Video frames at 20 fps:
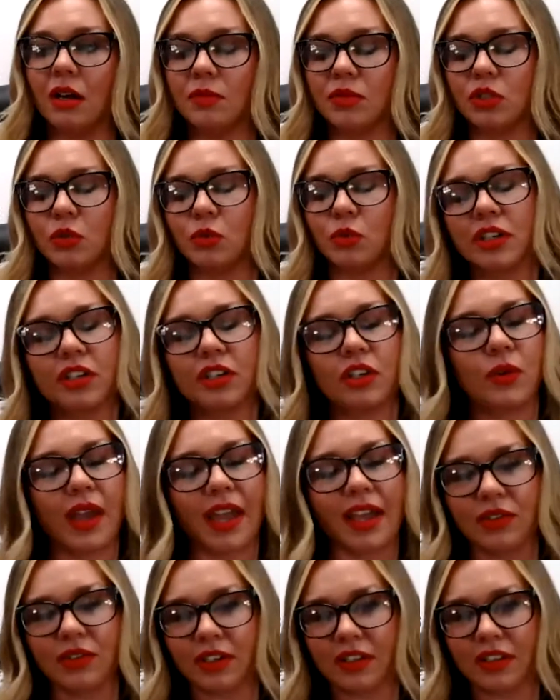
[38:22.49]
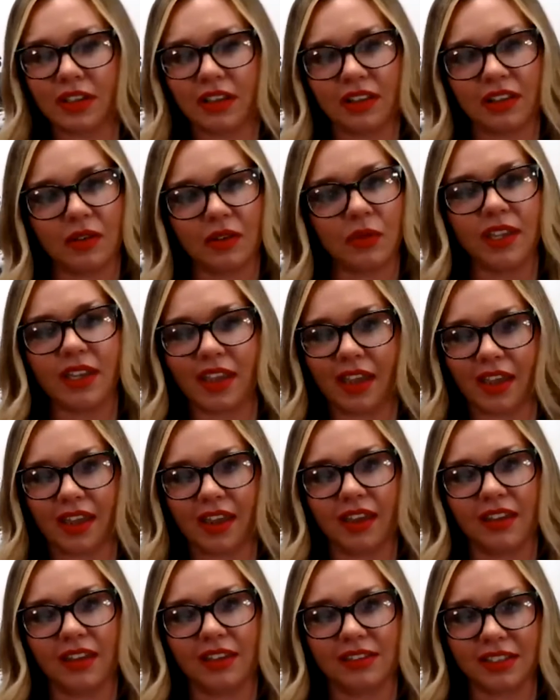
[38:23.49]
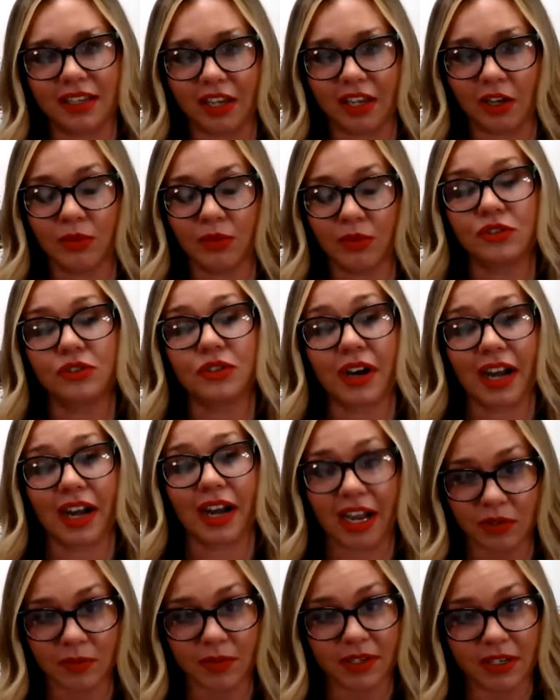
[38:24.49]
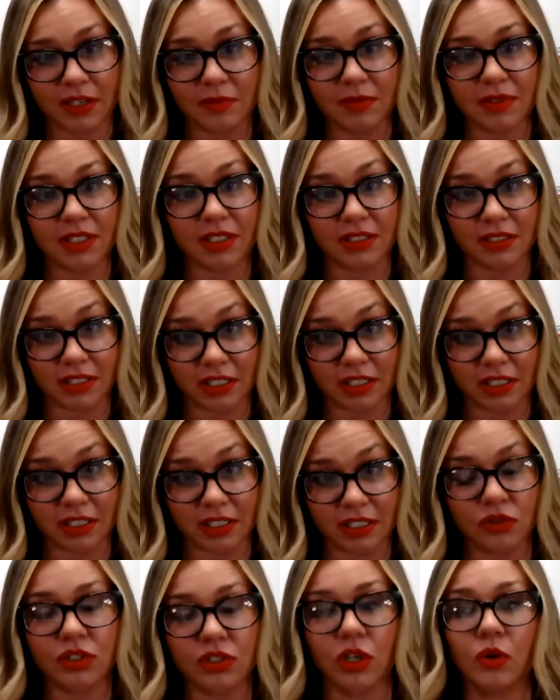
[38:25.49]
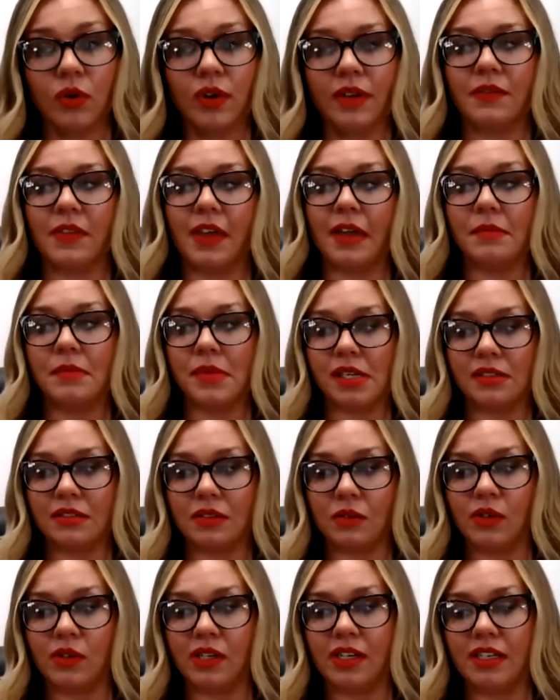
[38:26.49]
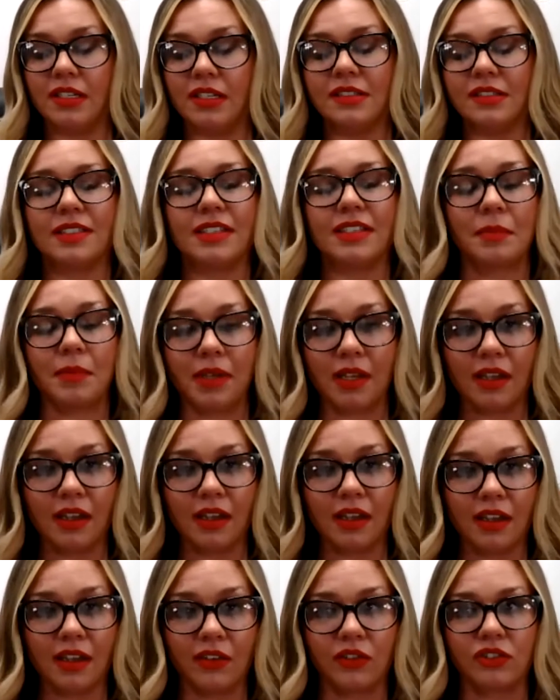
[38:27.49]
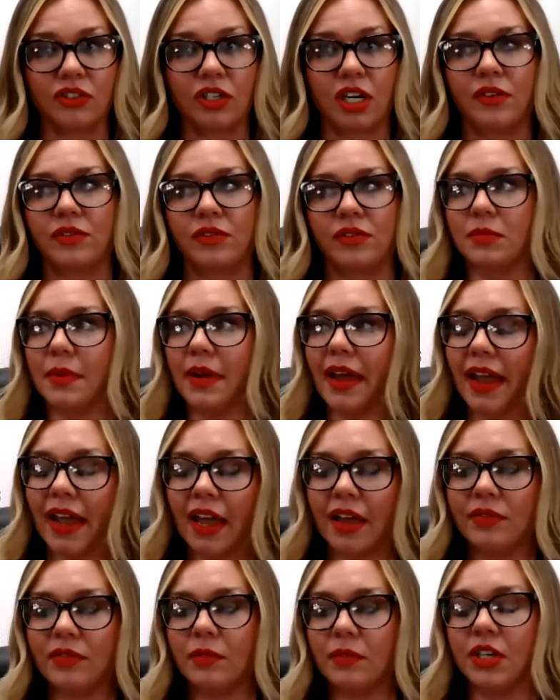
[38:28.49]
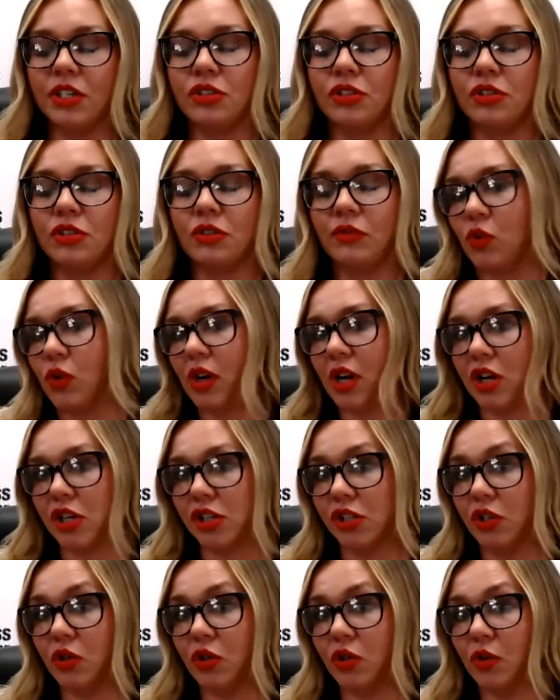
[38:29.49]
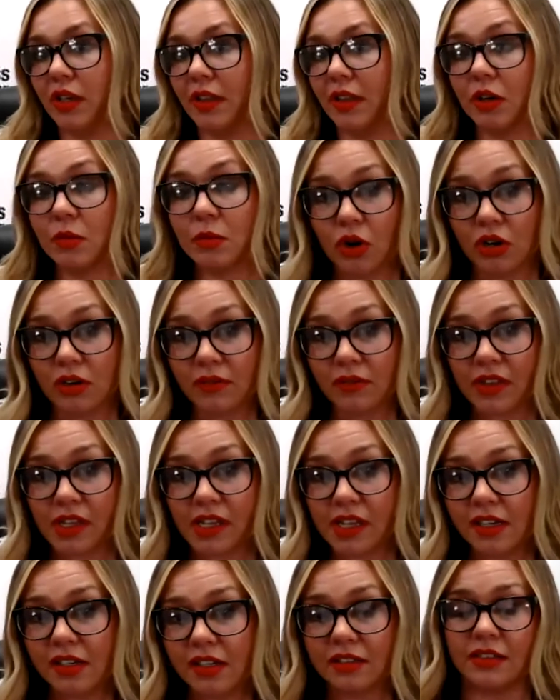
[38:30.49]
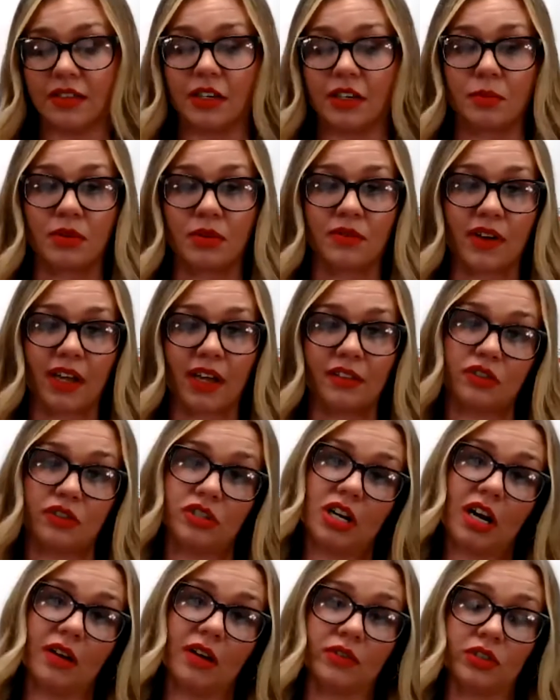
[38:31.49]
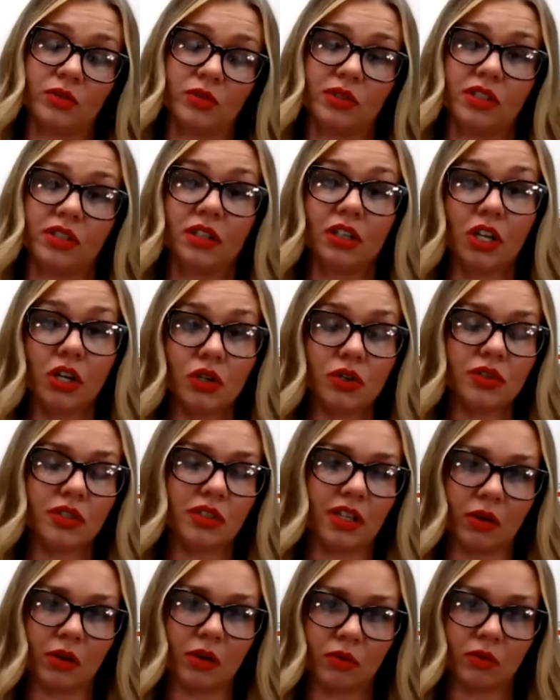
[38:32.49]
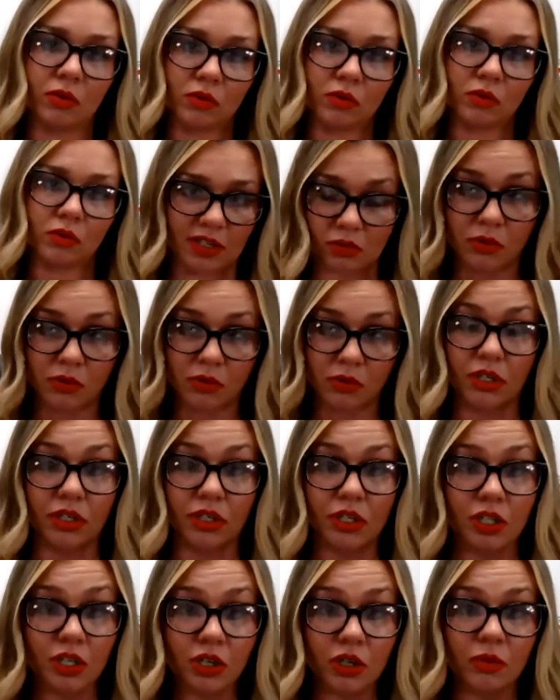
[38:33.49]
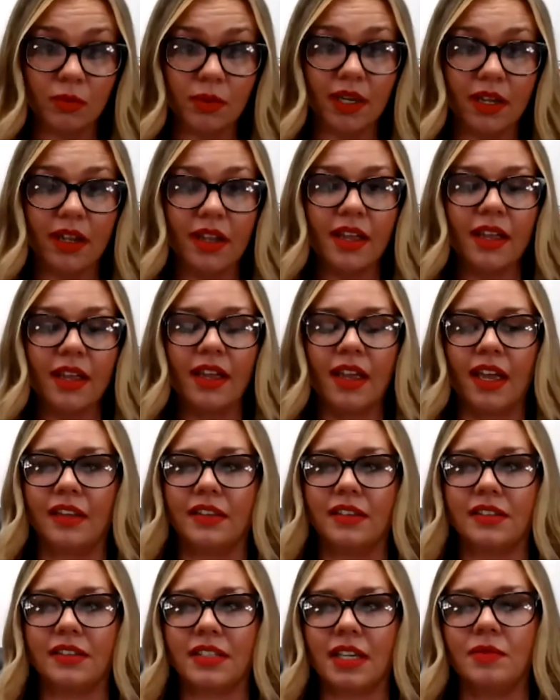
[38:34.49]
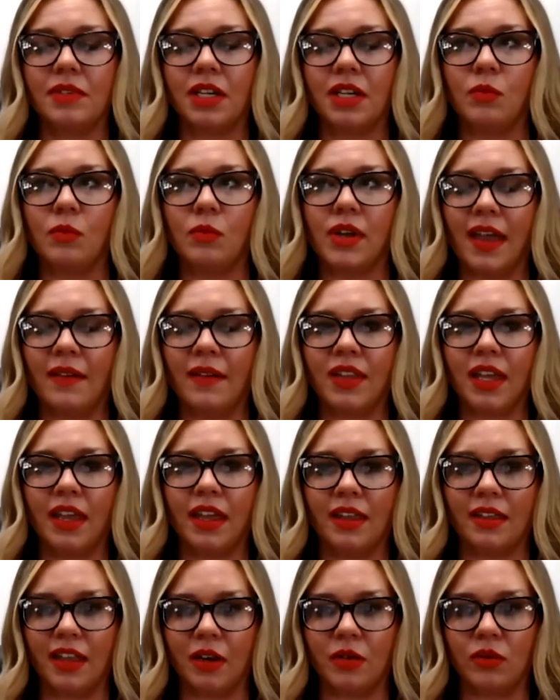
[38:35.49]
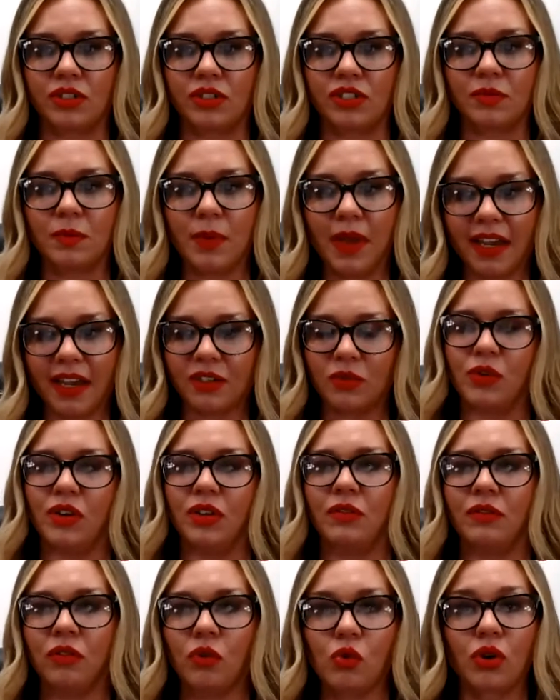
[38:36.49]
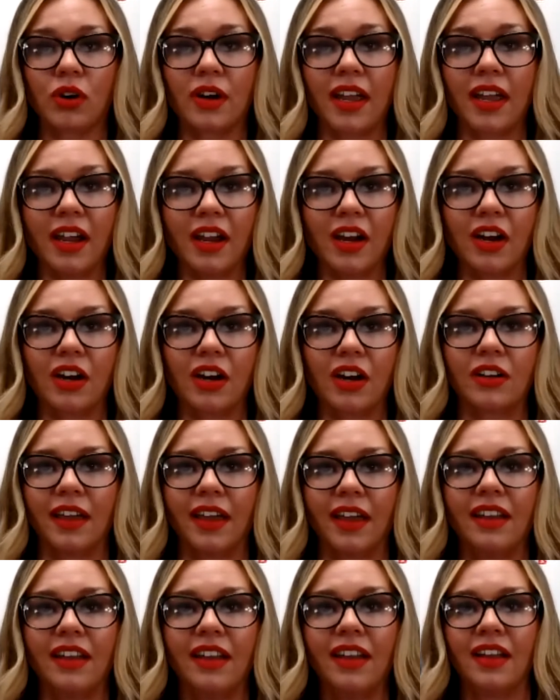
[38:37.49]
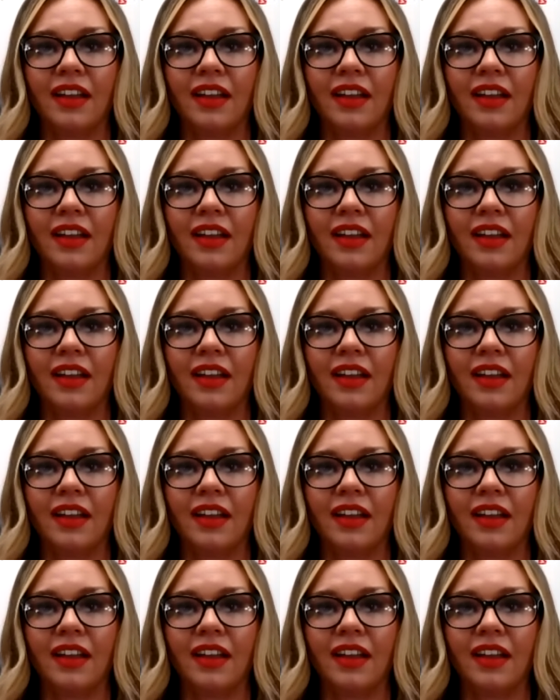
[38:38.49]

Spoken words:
So we're going to do everything that we can to help the driver become successful. So if that means that we need to step in on the driver's behalf and make sure Forward Air is doing their part of things and they're providing the drivers with the loads, and that's what we're going to do. But at the same time, we have that respect with Forward Air that